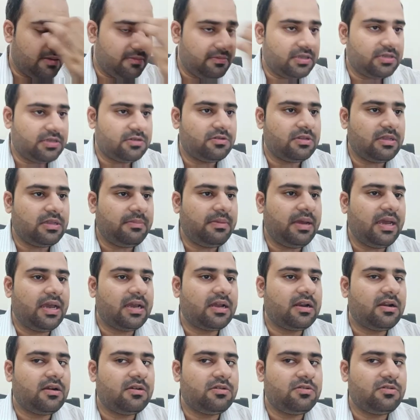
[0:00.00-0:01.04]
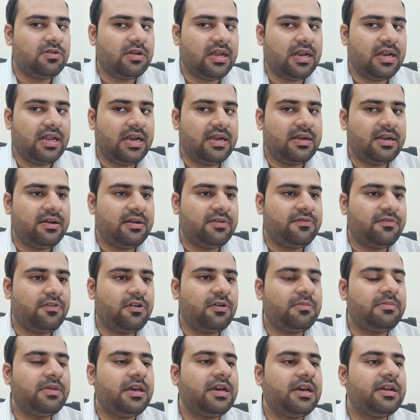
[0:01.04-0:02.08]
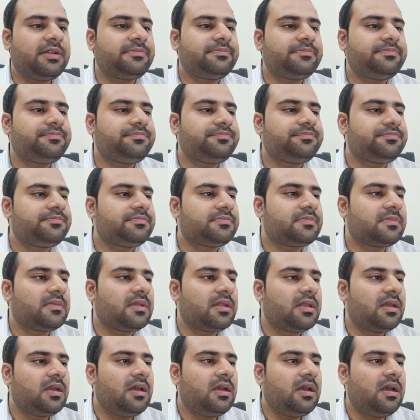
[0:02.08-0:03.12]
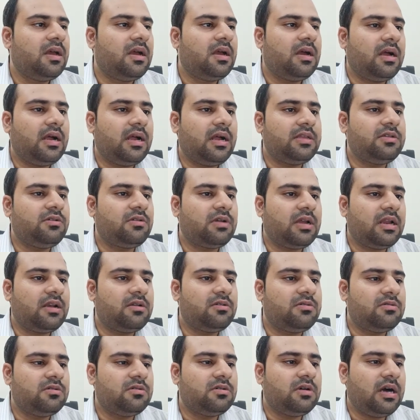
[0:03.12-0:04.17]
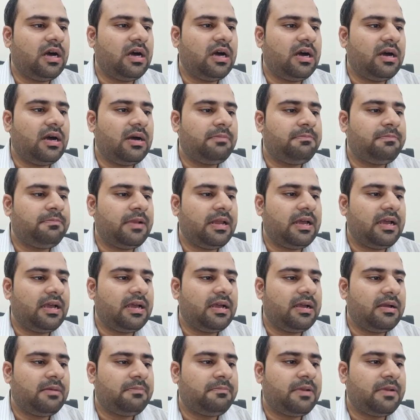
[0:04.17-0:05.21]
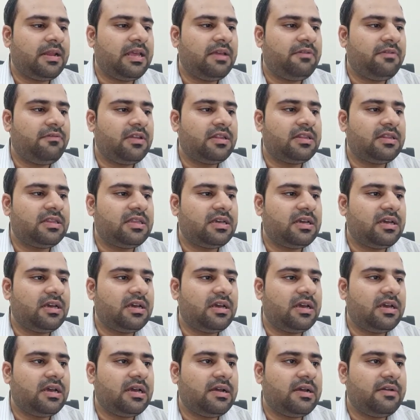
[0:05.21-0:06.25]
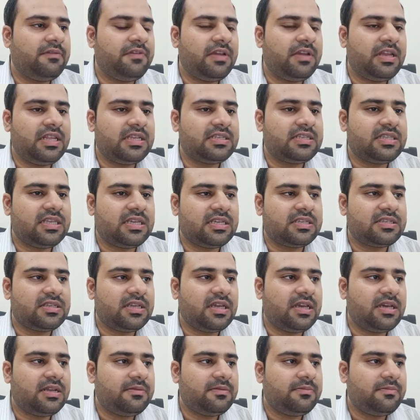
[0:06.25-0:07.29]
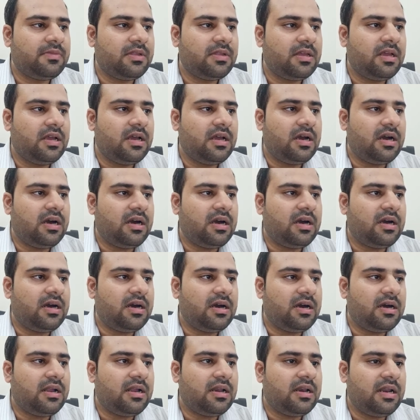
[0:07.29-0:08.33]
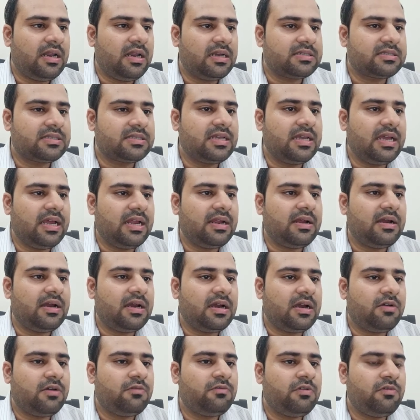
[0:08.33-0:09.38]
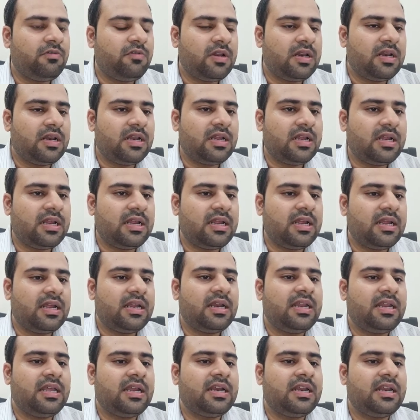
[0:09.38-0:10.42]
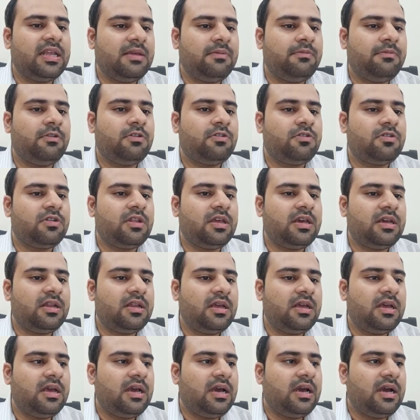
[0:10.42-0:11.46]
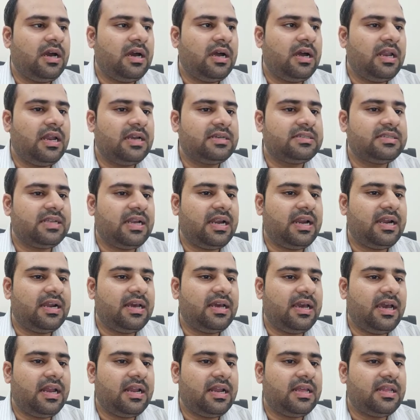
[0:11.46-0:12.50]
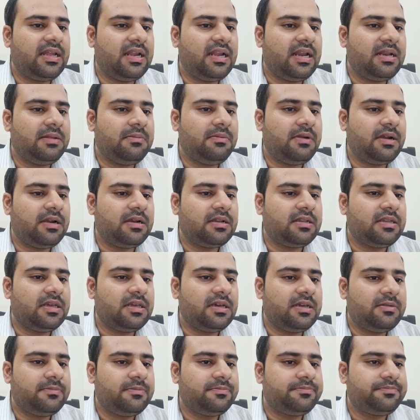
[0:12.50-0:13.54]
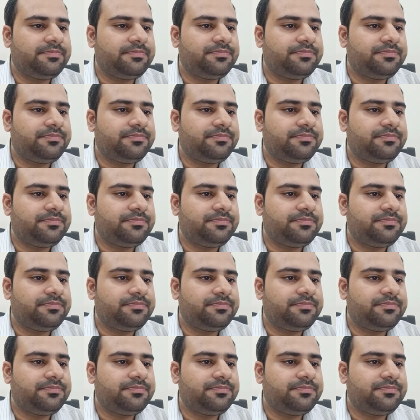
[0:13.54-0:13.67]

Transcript: image to the background, you can add it from here. You can do play with the various things here. Let's get we will dig deep into there. Let's add another element in there.